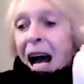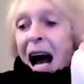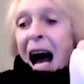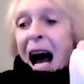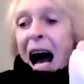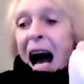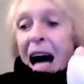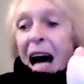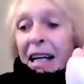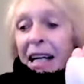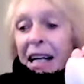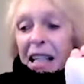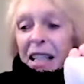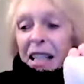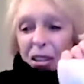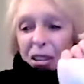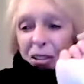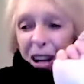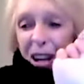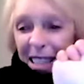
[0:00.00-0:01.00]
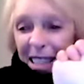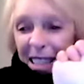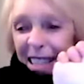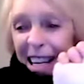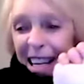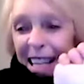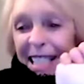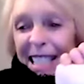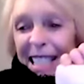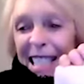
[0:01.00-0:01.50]
I constructed a
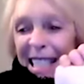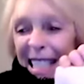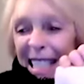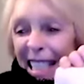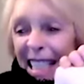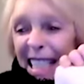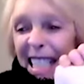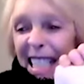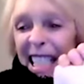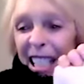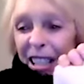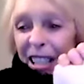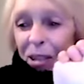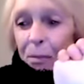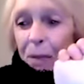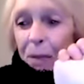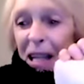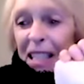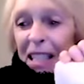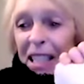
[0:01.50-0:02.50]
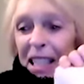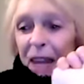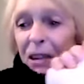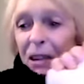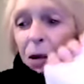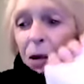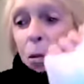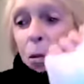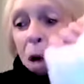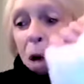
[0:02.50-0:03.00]
stink shield by
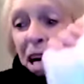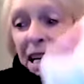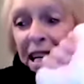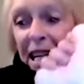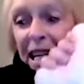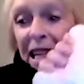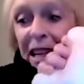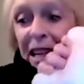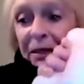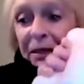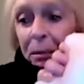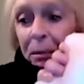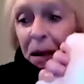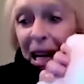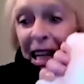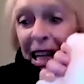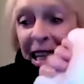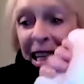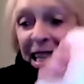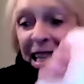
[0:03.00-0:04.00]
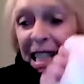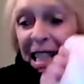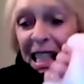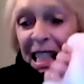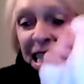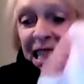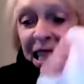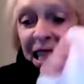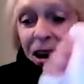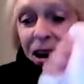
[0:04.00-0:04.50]
shoving one end of the blanket into
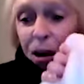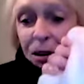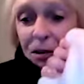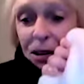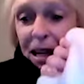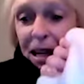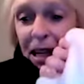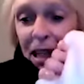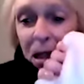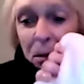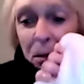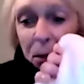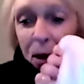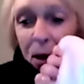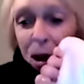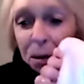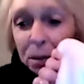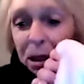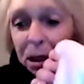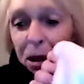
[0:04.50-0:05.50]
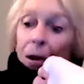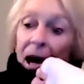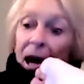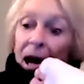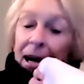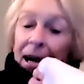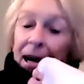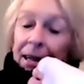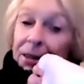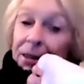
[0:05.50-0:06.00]
the overhead compartment
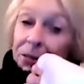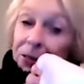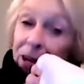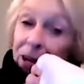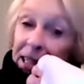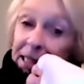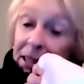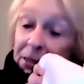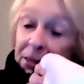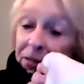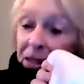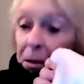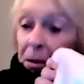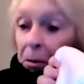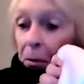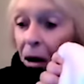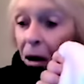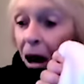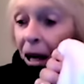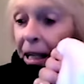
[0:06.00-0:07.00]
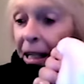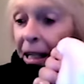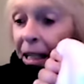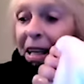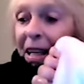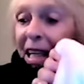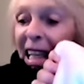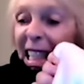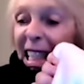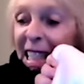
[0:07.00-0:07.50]
while effective in blocking
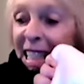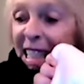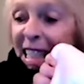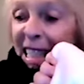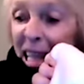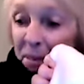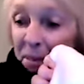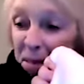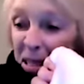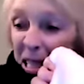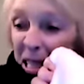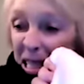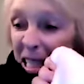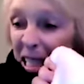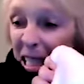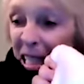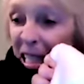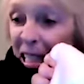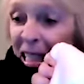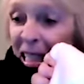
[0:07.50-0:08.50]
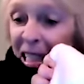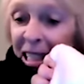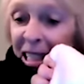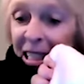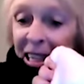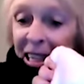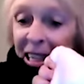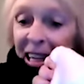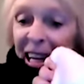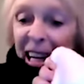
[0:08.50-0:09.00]
at least some of the
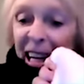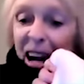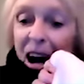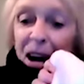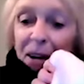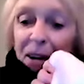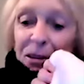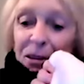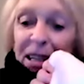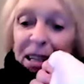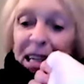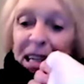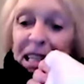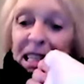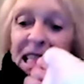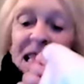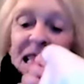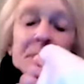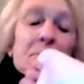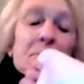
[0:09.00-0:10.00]
stench and offering a